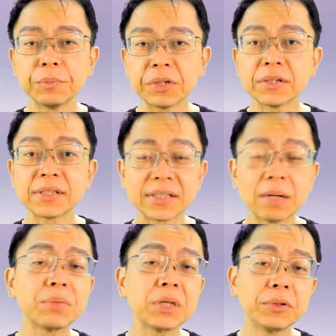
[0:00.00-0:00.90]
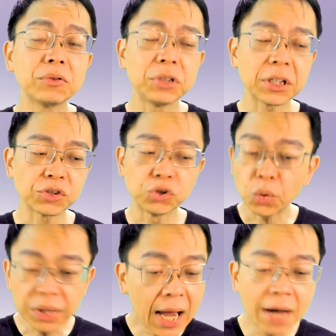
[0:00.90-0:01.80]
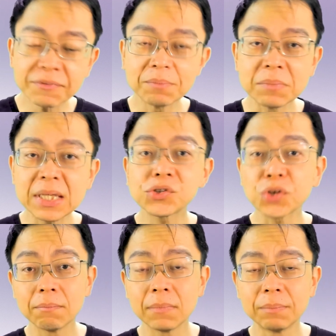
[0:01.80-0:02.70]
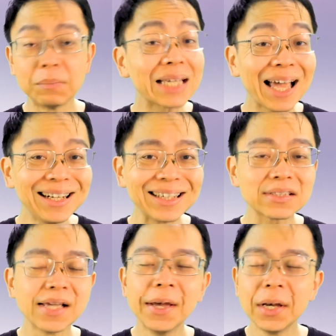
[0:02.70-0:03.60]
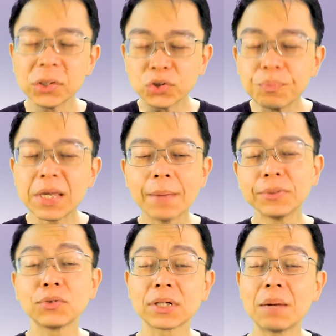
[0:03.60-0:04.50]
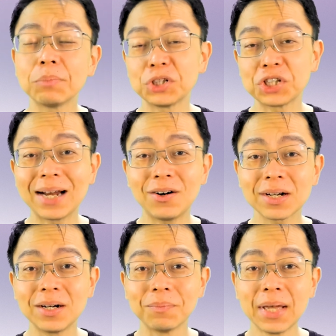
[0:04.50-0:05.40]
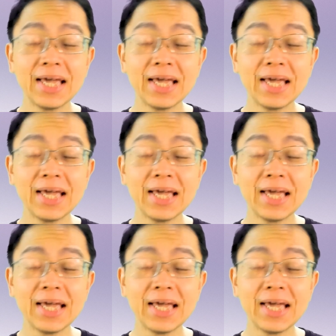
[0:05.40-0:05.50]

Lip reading: because there's some people who just don't have the means or mechanics to be able to accomplish that outcome.